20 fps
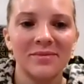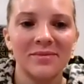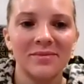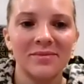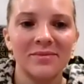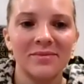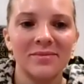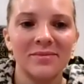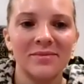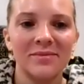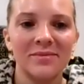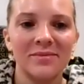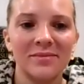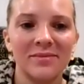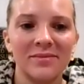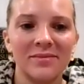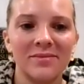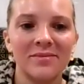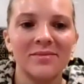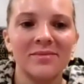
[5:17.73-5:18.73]

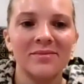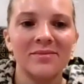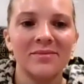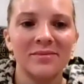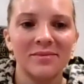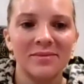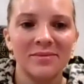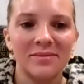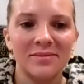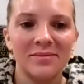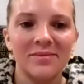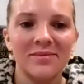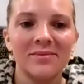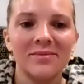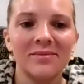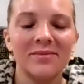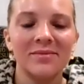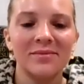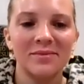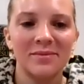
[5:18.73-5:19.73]

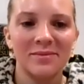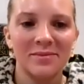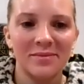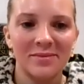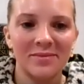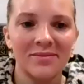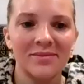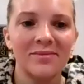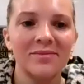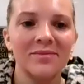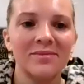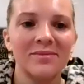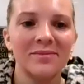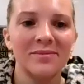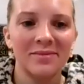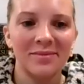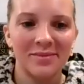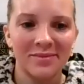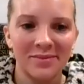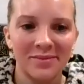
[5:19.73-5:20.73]

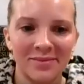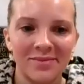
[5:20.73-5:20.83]
No words are spoken by the person on screen.